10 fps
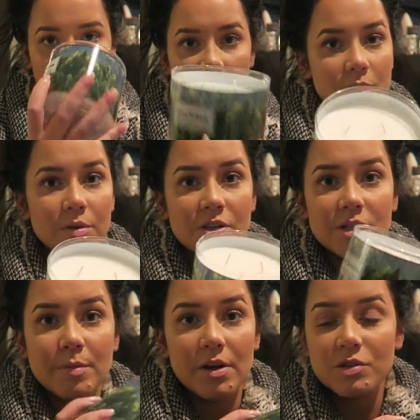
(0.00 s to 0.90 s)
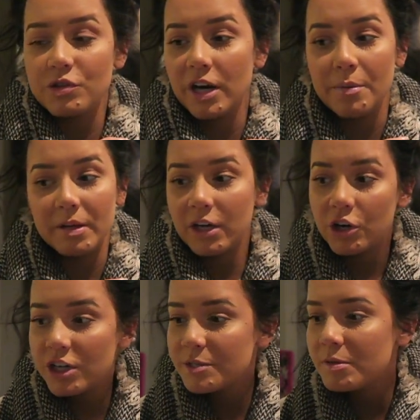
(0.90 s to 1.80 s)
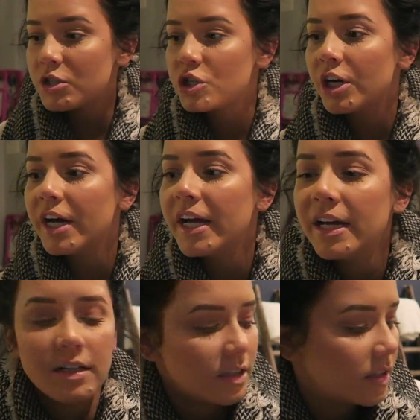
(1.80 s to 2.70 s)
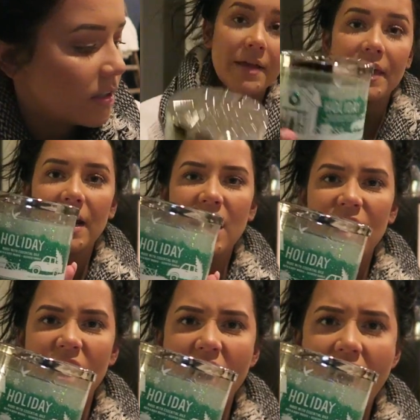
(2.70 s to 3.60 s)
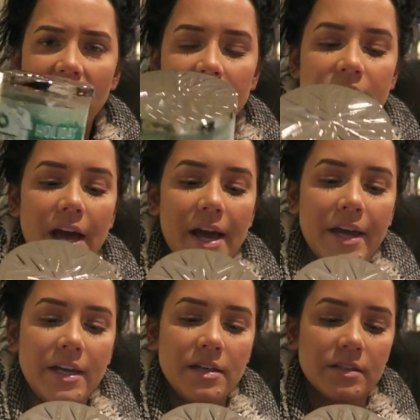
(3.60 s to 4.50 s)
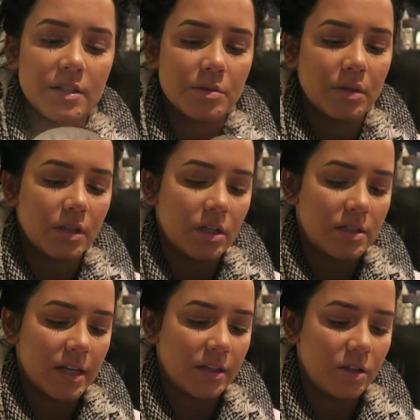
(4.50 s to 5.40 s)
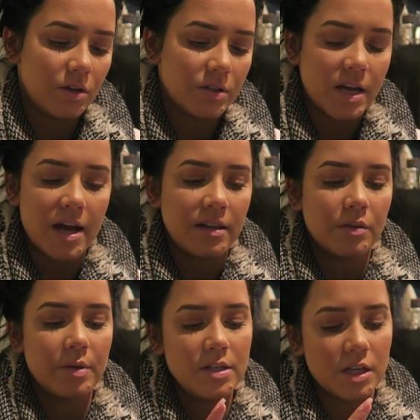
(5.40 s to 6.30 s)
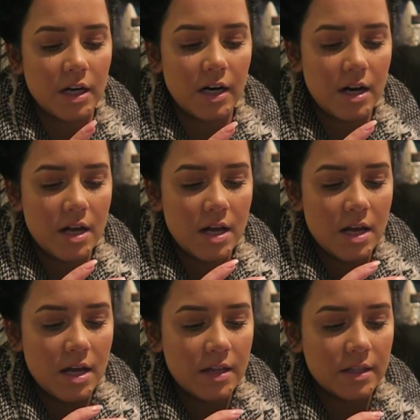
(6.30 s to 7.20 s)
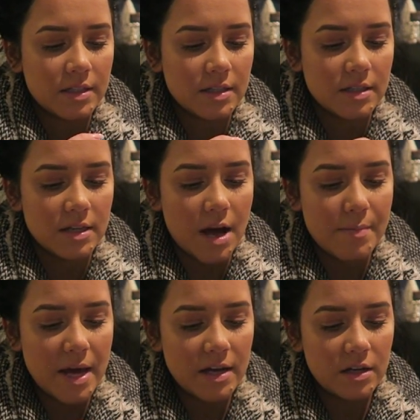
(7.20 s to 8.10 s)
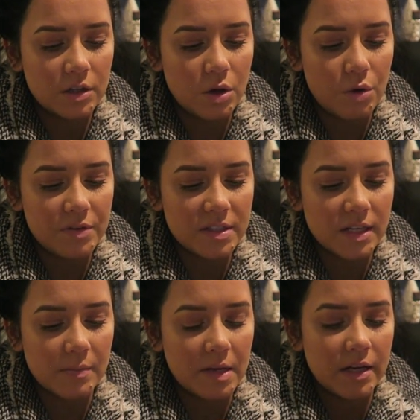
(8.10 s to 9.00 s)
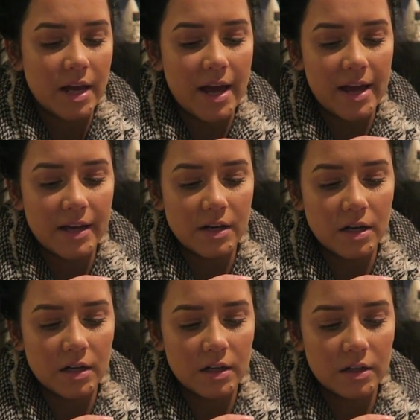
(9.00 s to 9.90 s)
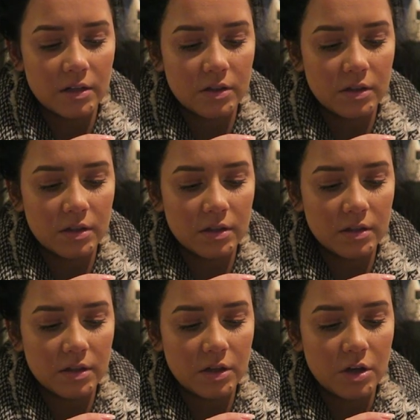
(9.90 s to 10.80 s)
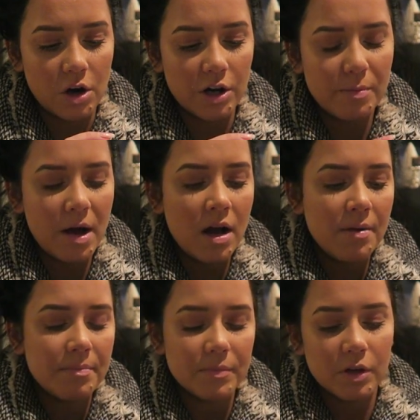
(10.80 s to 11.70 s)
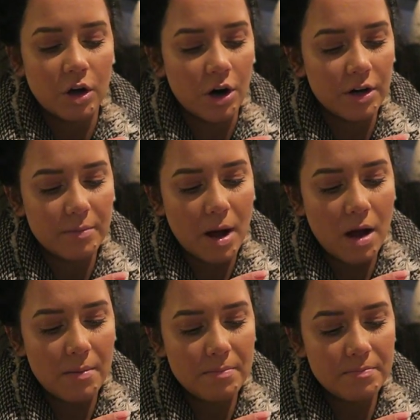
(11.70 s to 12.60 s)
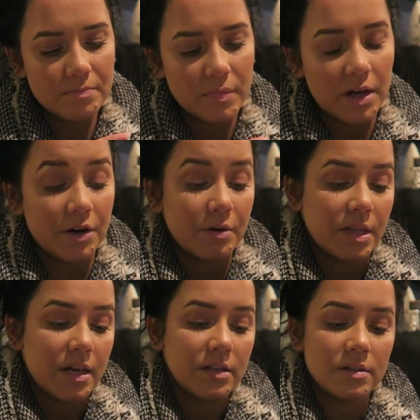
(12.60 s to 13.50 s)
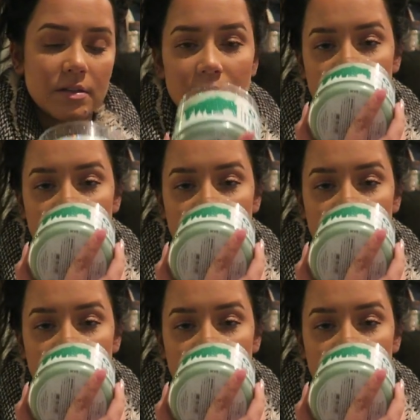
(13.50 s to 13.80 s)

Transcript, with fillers: This one just smells straight up like a Christmas tree. And then I got Holiday. This one looks like the Yuletide in the winter. This is nutmeg, clove, cinnamon, and Gardamom. Gardamom? I don't know what that is.